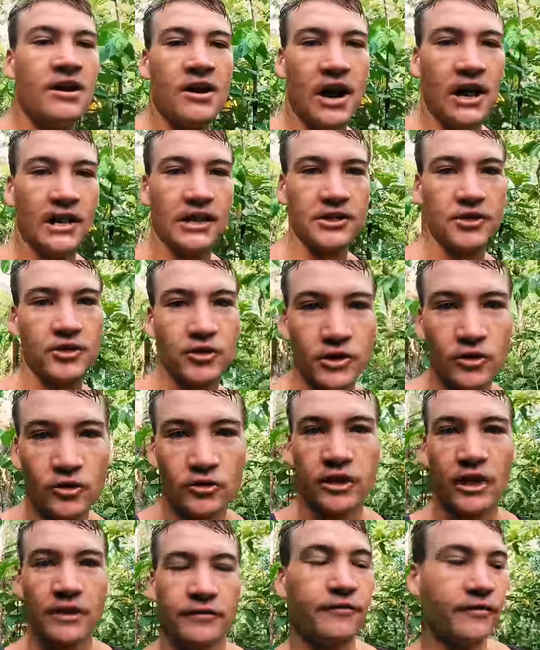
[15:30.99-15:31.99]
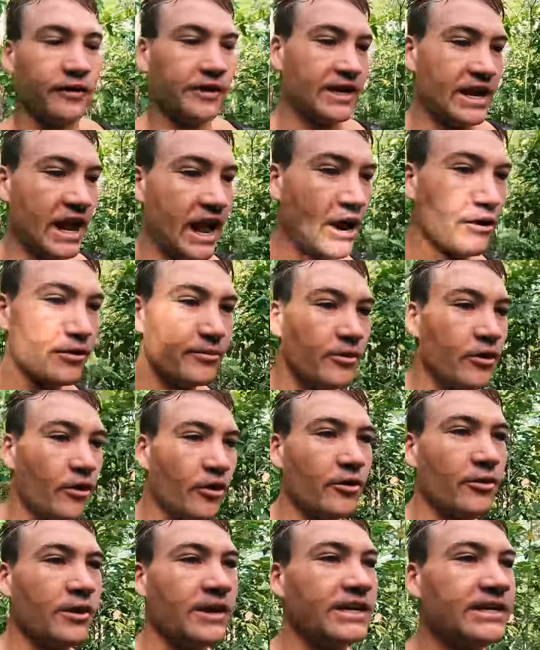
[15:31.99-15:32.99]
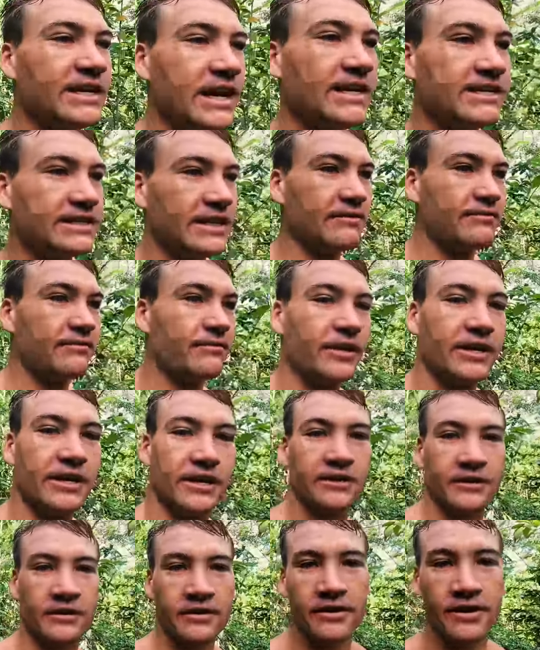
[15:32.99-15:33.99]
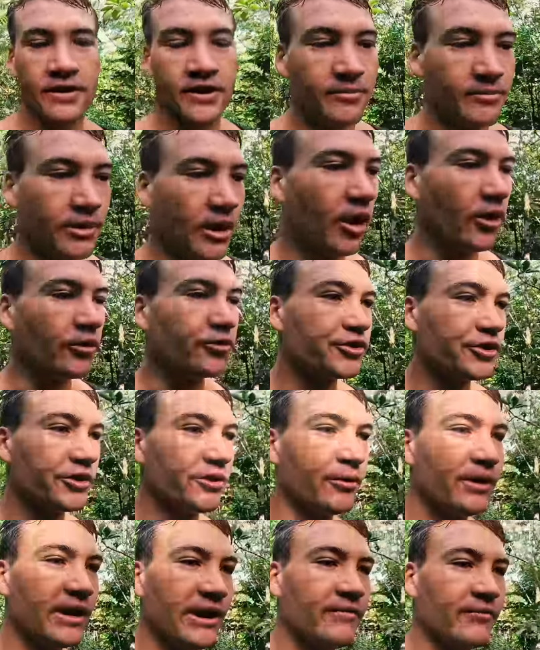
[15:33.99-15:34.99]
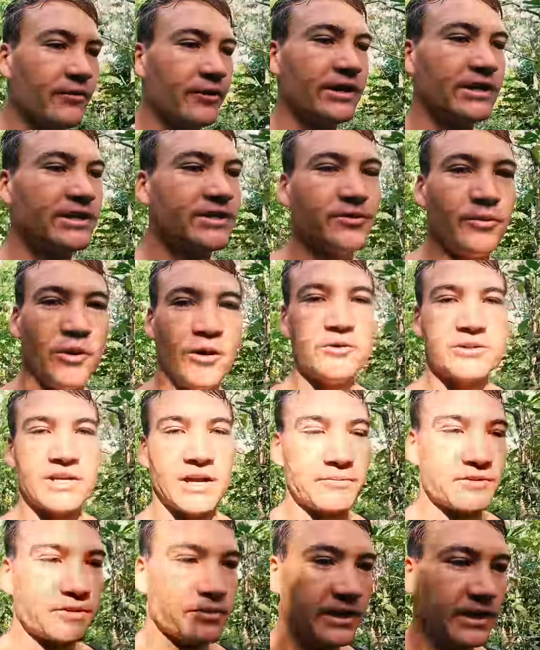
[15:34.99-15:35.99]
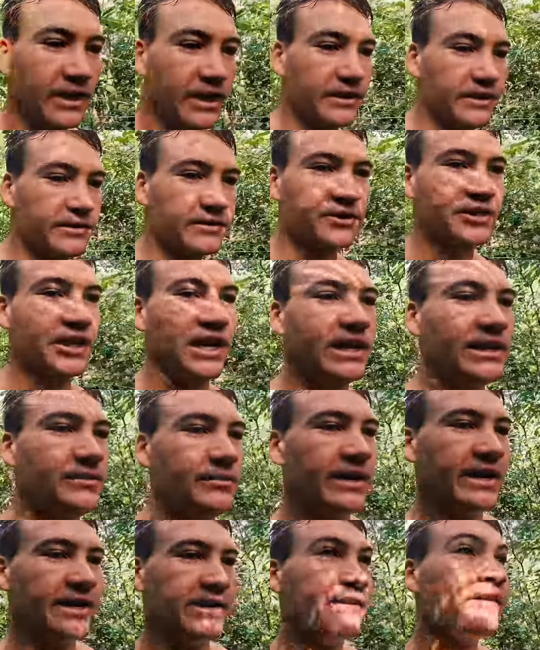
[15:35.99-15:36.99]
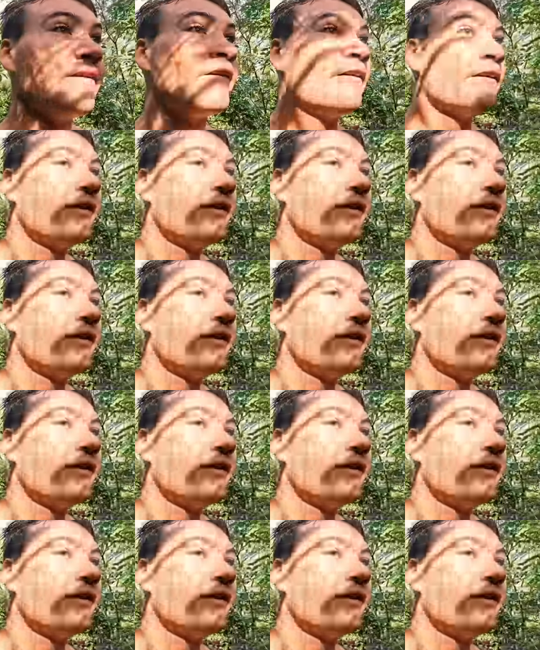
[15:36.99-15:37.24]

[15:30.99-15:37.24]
I literally look like freaking Harry Potter when he takes that freaking potion or whatever and he swells up to be like a jelly bean.